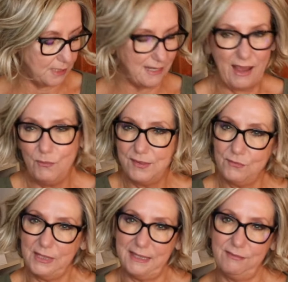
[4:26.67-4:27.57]
I, I
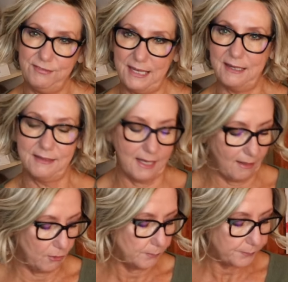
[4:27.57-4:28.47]
wasn't really a fan of the
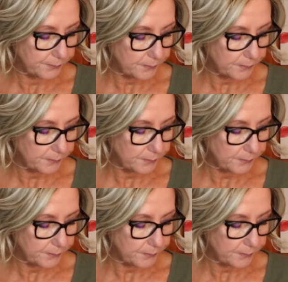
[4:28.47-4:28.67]
color.